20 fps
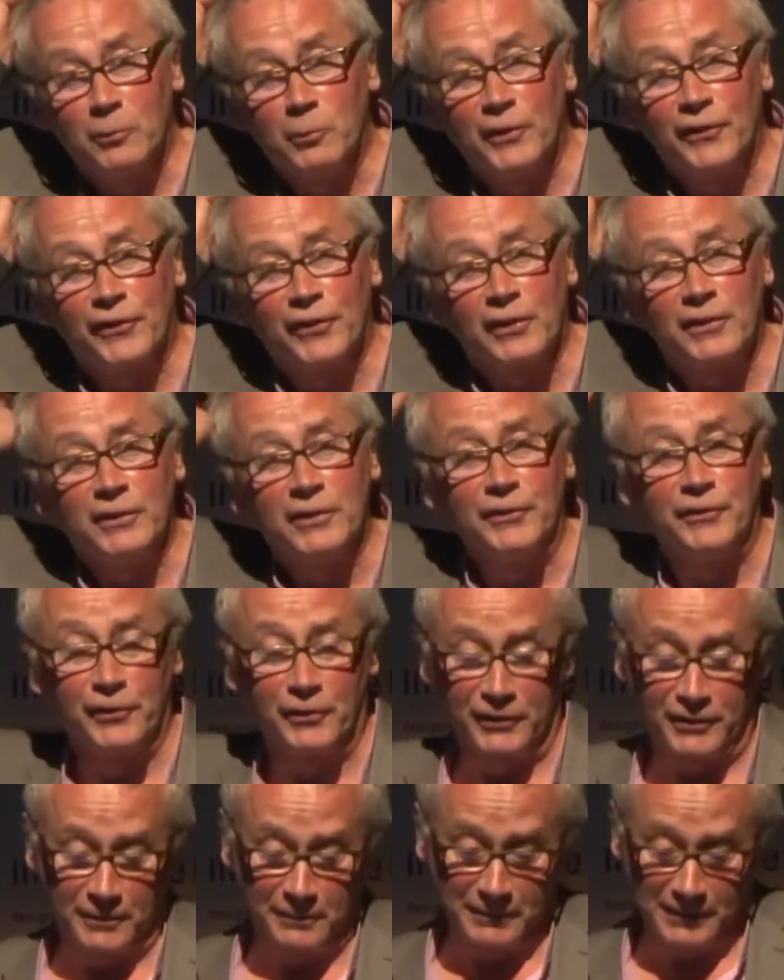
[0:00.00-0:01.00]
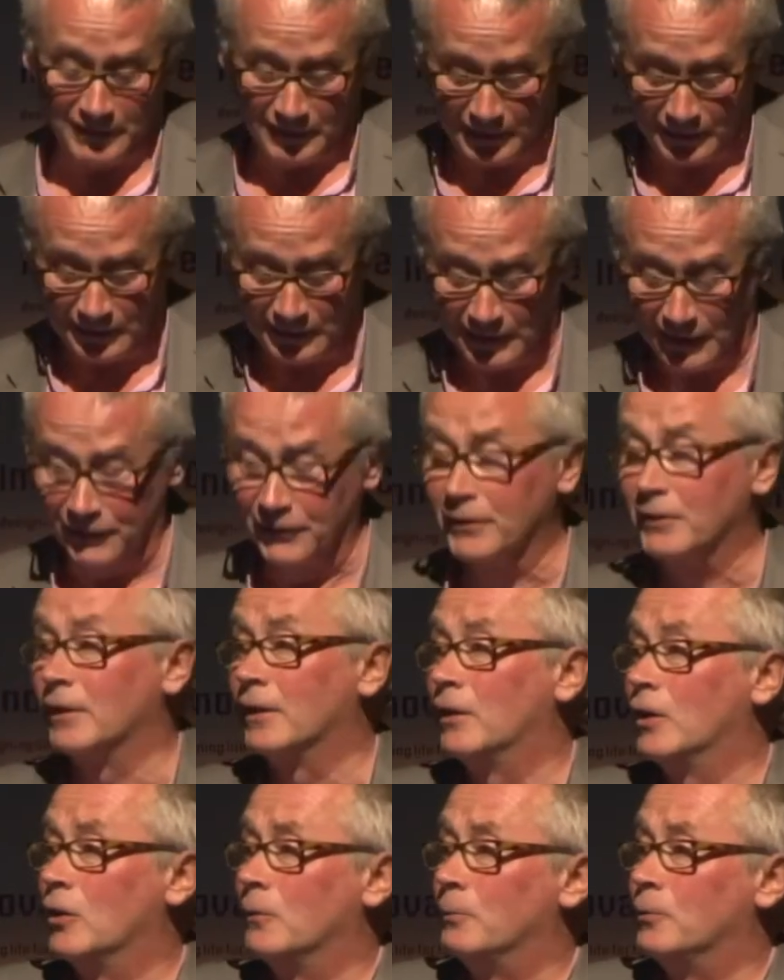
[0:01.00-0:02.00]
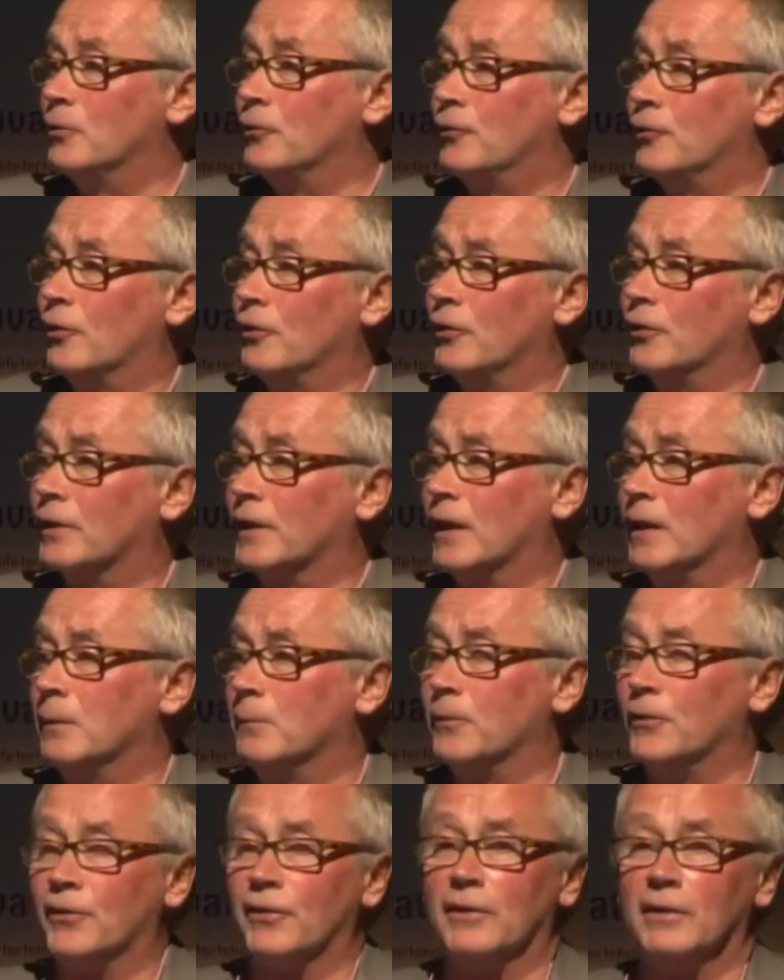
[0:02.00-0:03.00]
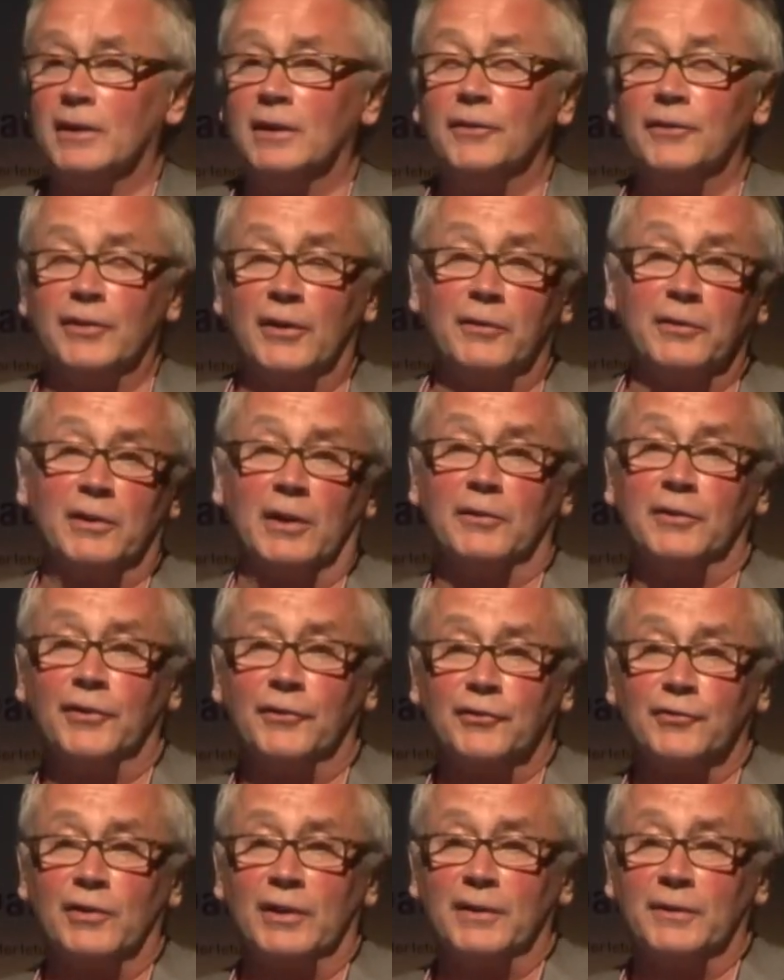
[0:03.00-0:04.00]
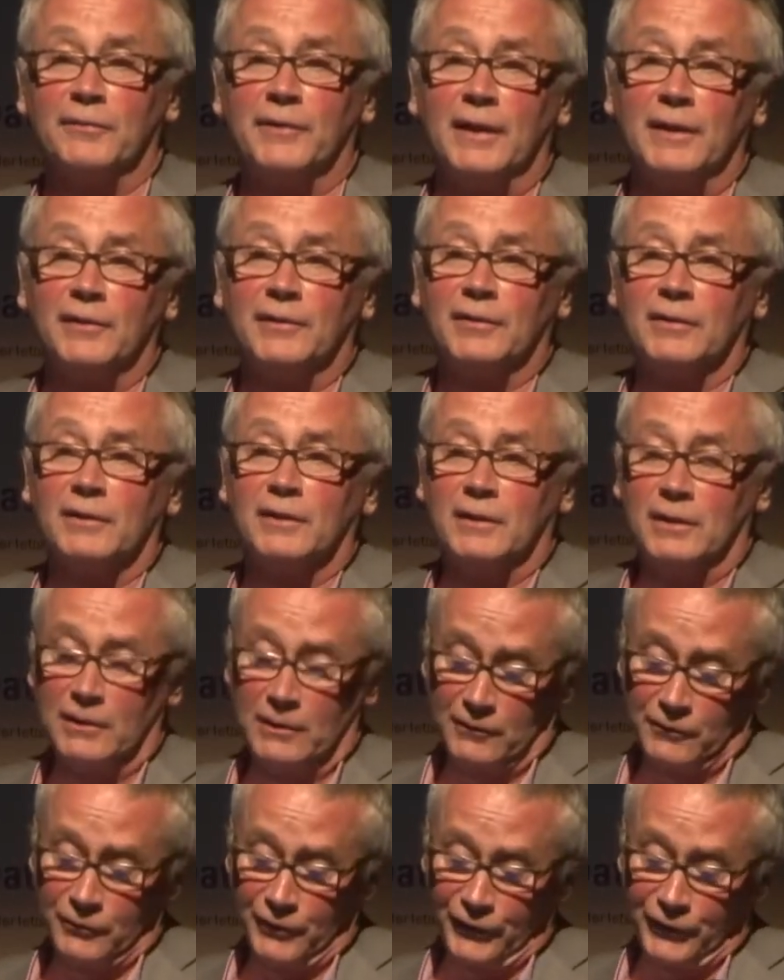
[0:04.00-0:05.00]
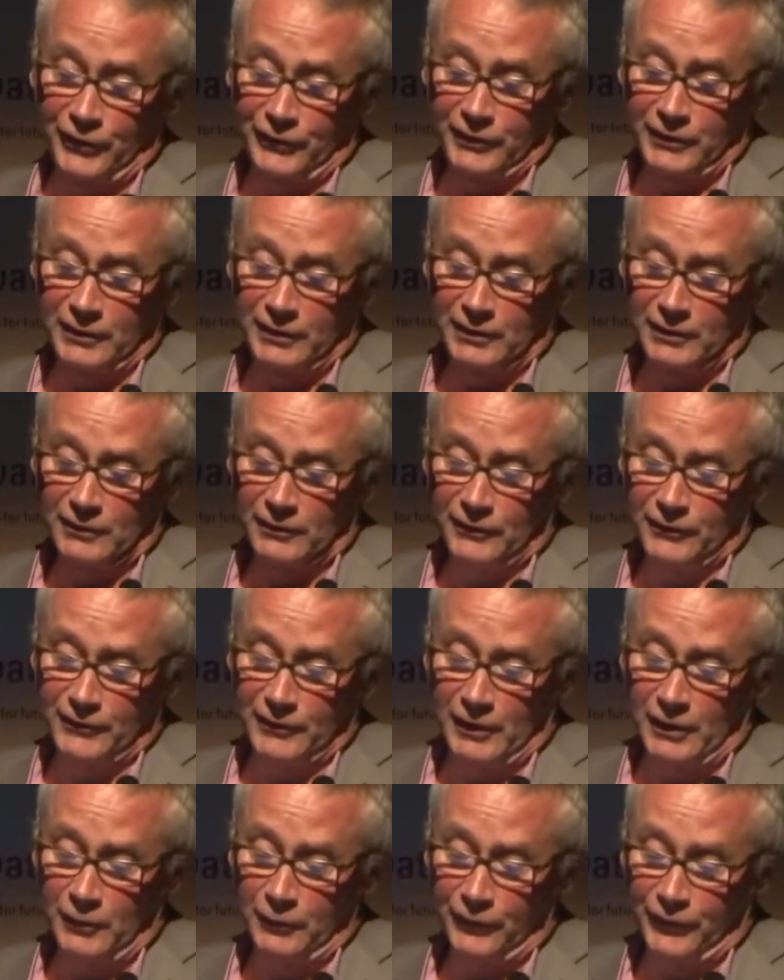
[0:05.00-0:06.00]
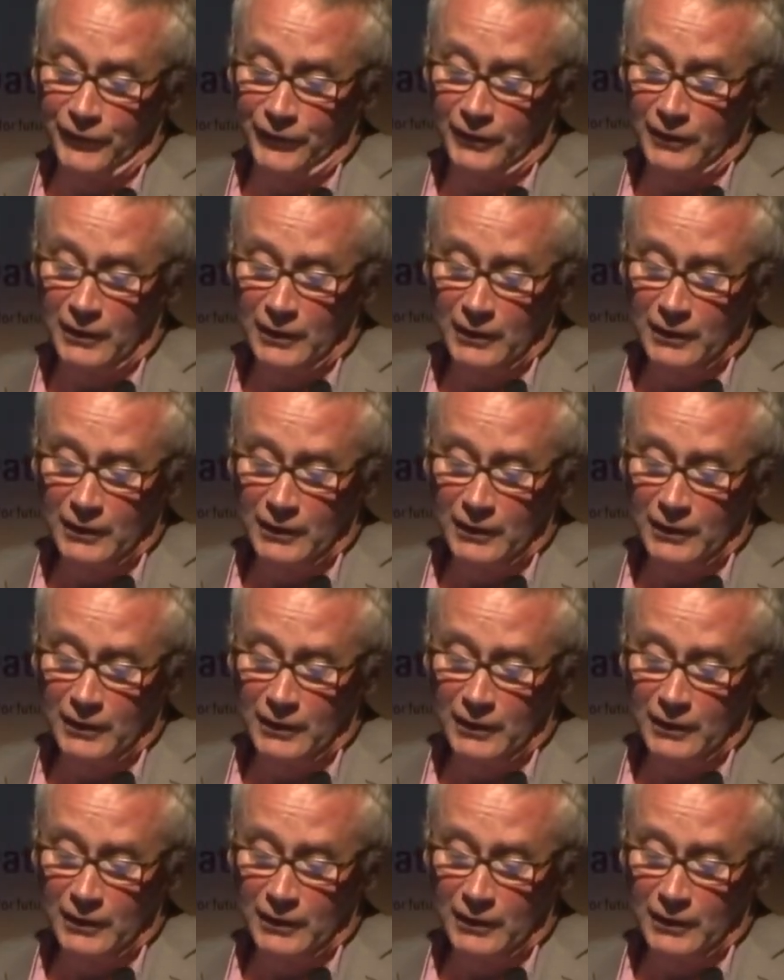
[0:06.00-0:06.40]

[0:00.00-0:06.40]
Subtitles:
We certainly enjoyed them in London. I hope you enjoy your games in Tokyo. It is a great event for a city to host.